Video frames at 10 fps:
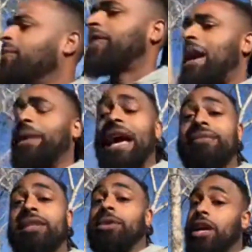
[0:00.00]
yeah, I've been having
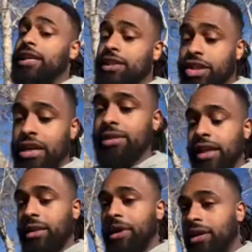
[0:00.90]
some crazy dreams
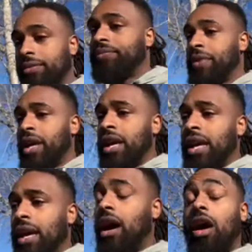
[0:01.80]
lately, man.
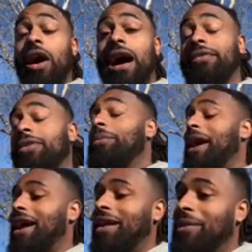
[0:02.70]
Oh, I,
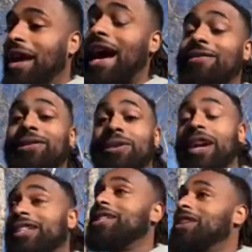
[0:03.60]
man, man, I have some
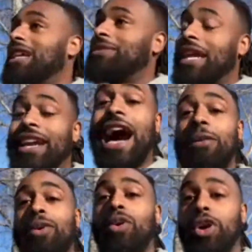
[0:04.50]
crazy dreams. And God
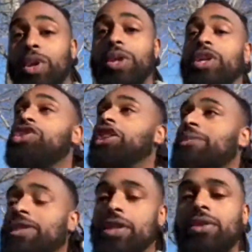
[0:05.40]
will warn you in your
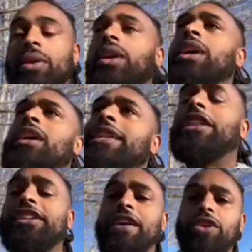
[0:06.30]
dreams too. Now, the
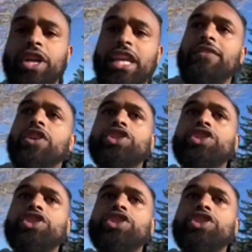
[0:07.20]
devil could give you